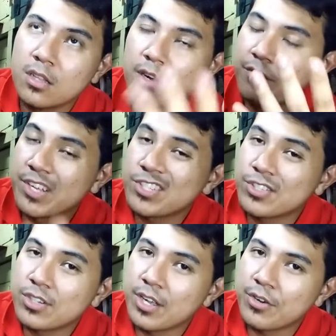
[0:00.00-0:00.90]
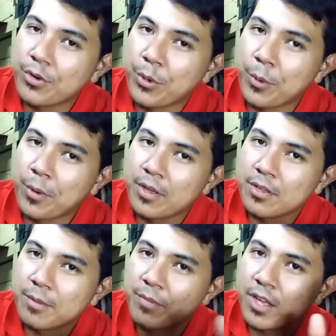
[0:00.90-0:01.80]
I don't know,
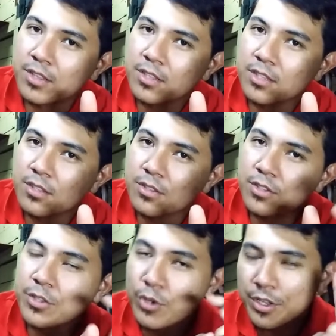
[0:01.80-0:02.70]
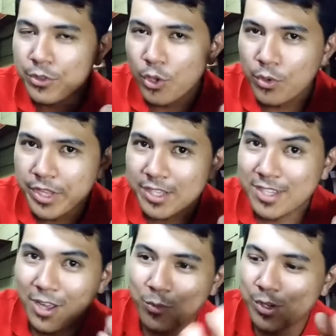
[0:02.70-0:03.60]
I do not know the
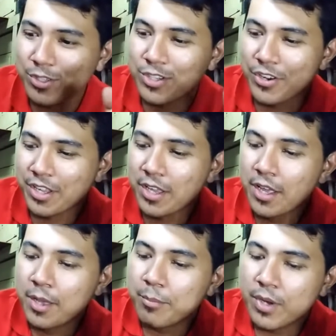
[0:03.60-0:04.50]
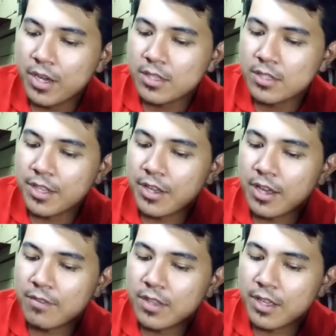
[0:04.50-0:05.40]
exact word, sorry, but they
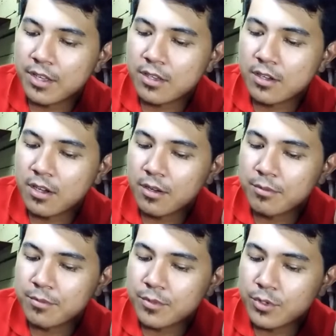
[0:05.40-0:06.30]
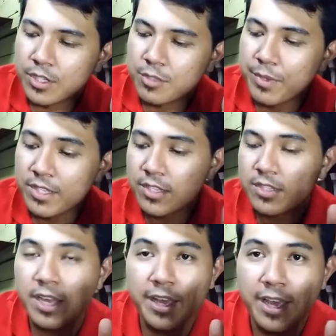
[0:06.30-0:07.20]
have like for the
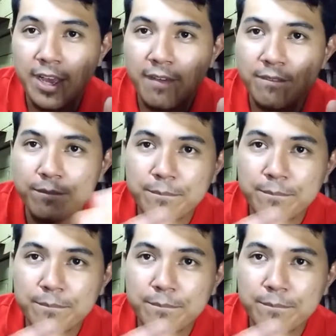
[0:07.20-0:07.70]
species I have